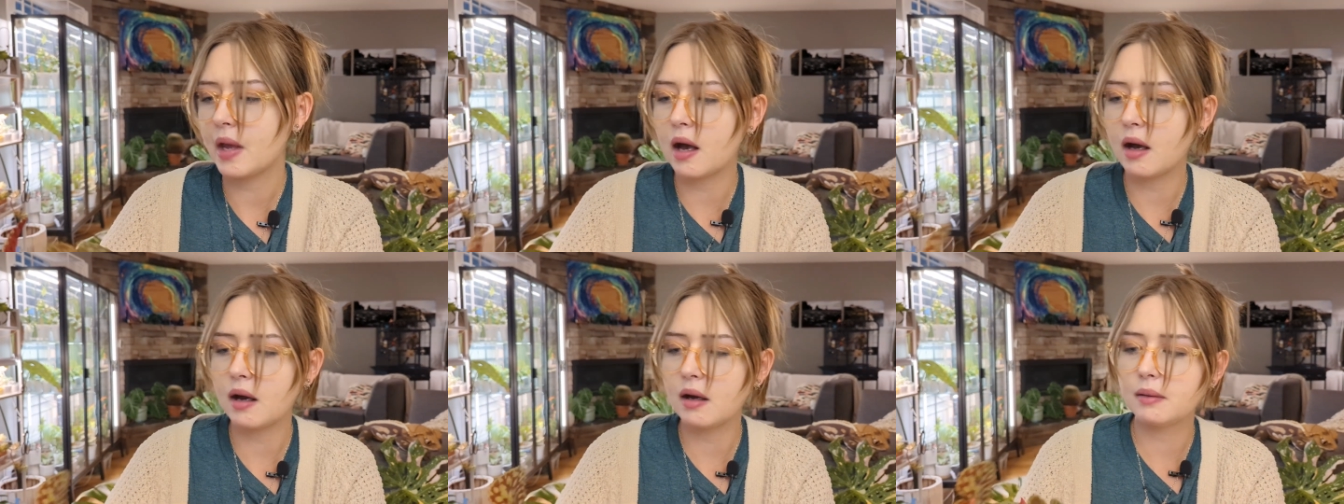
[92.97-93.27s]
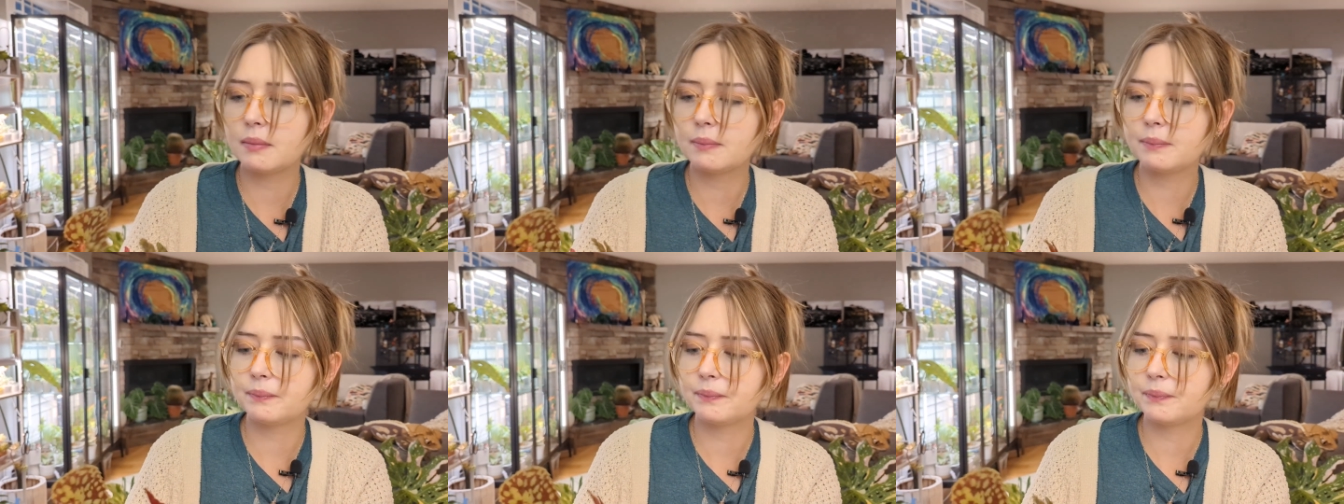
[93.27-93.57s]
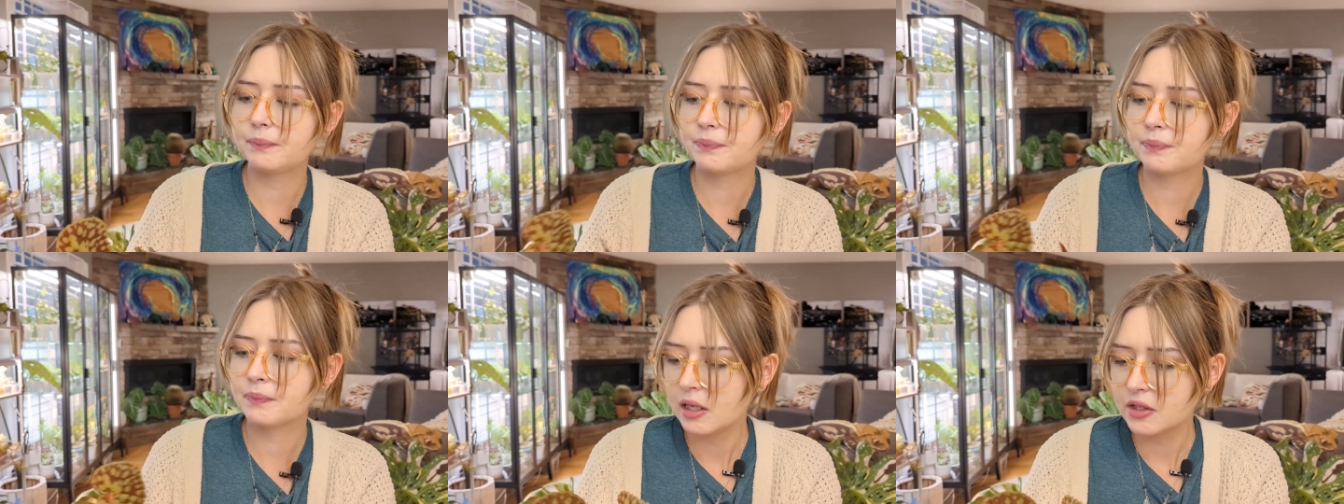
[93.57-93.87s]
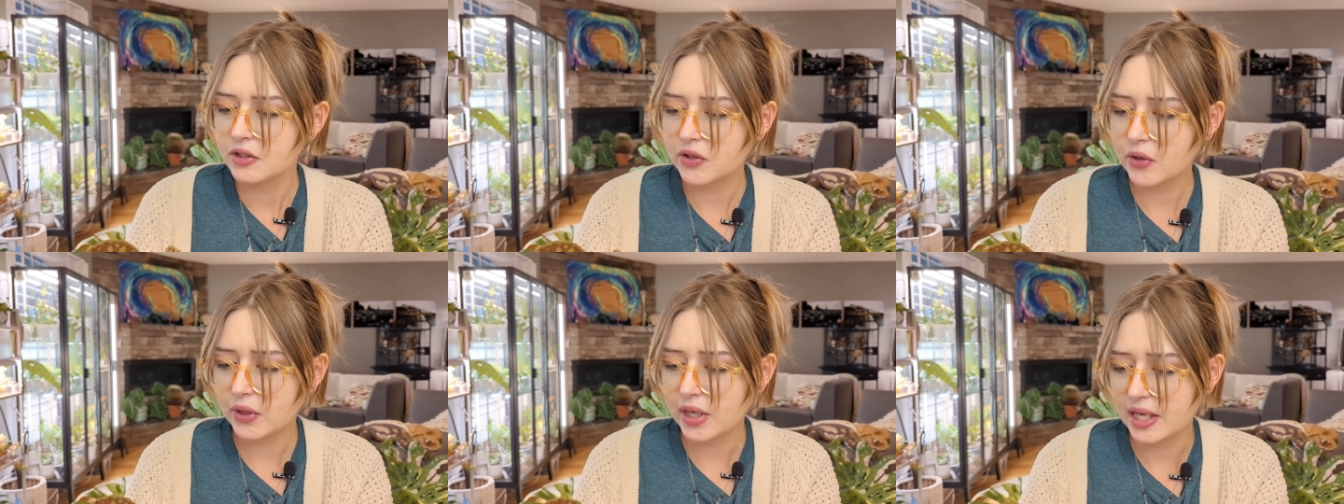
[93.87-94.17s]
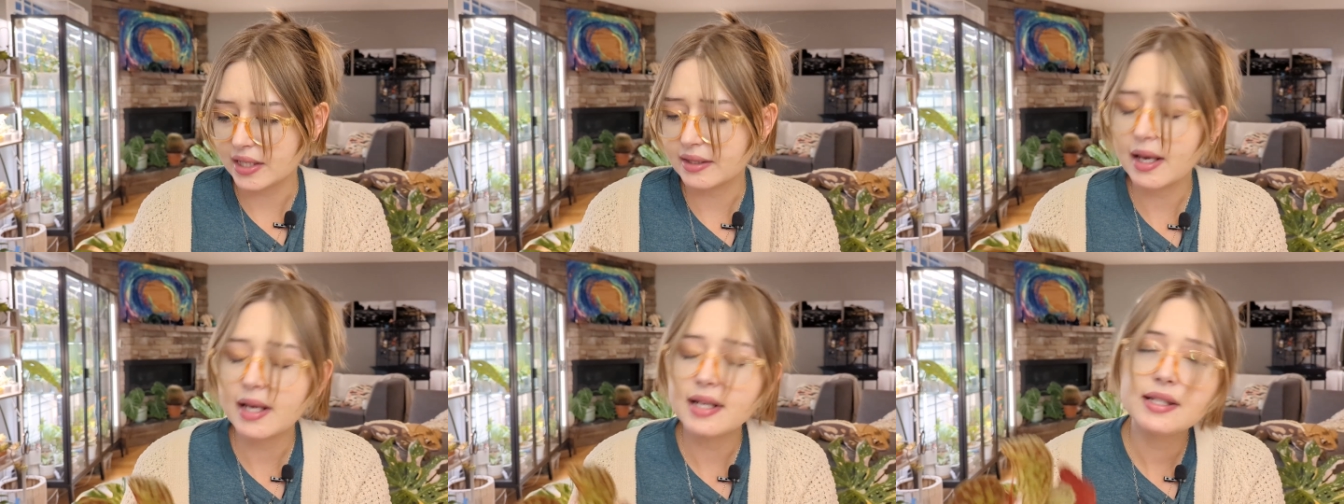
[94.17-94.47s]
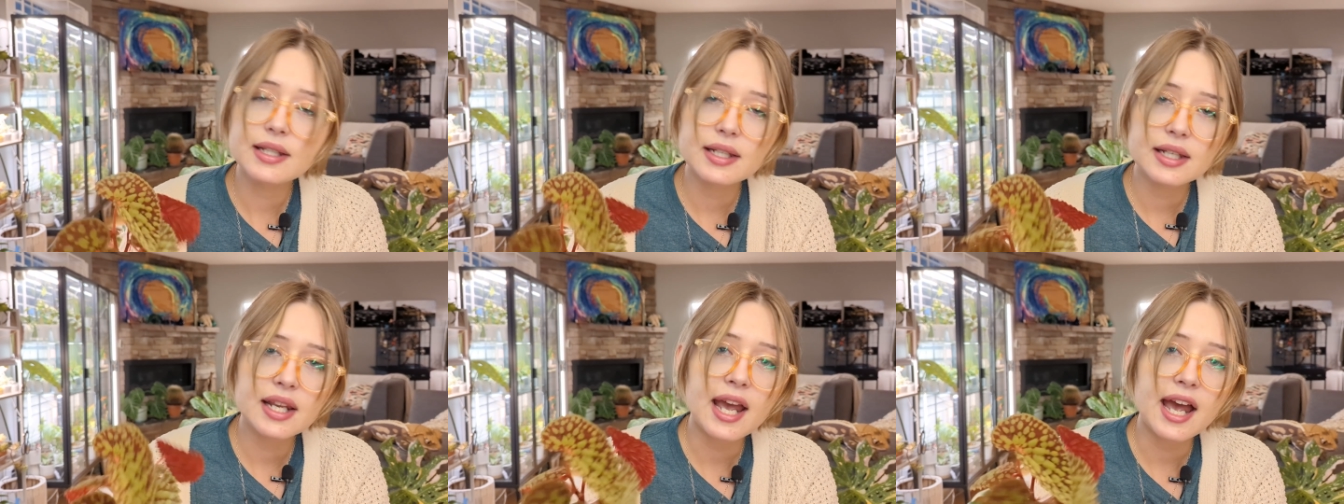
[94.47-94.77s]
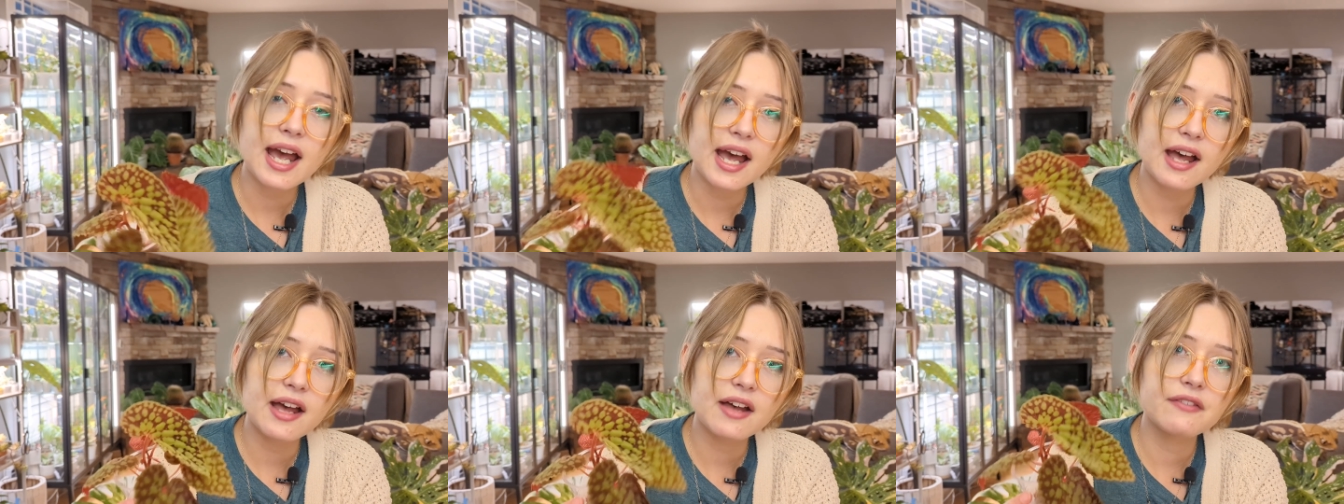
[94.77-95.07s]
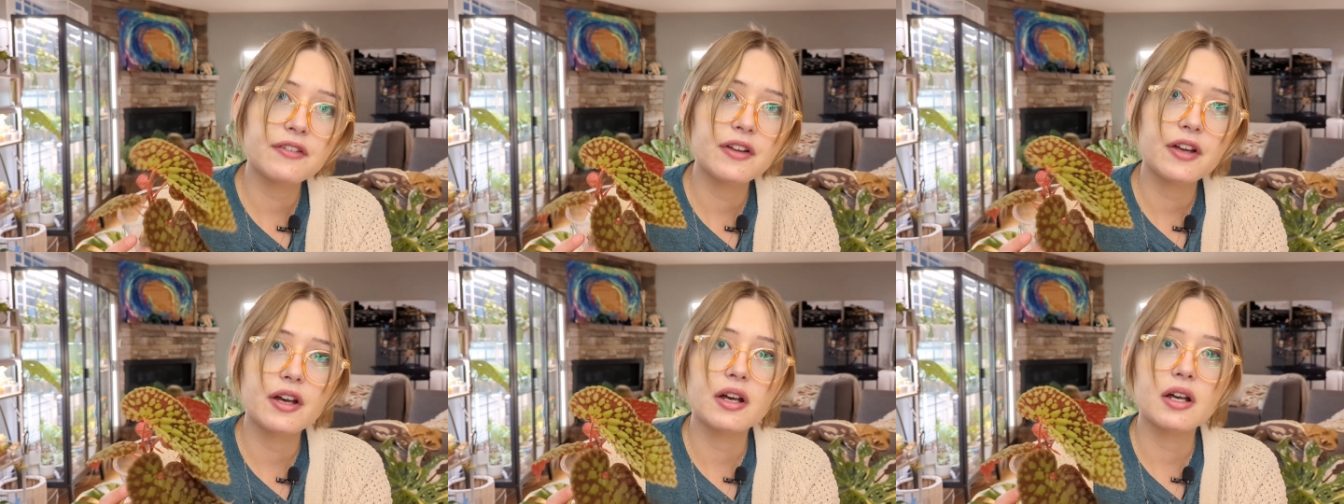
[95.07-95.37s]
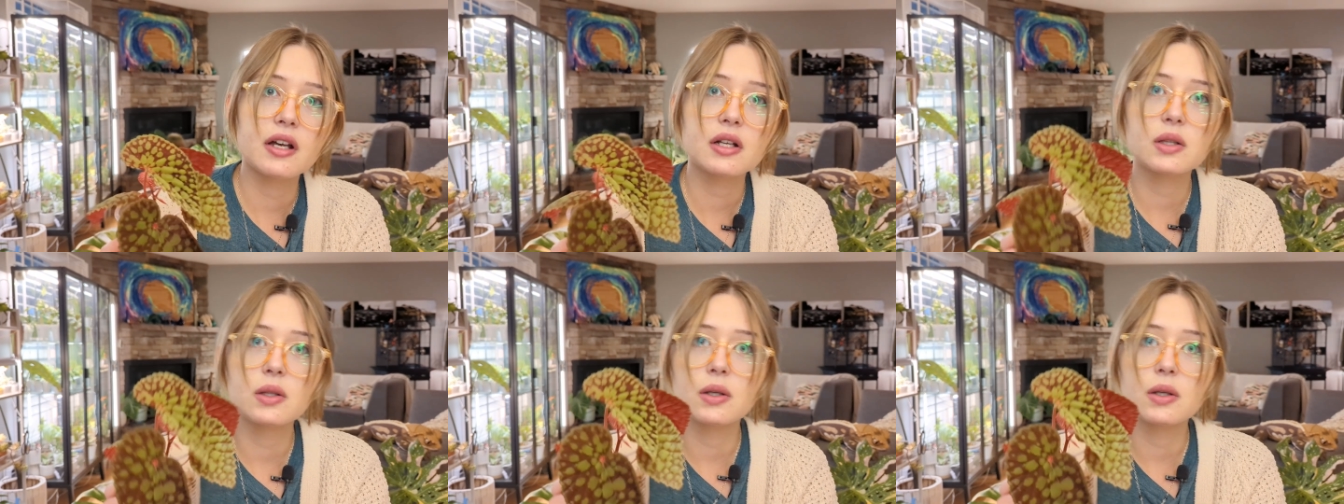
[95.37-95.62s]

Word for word: Um, so yes, I did have a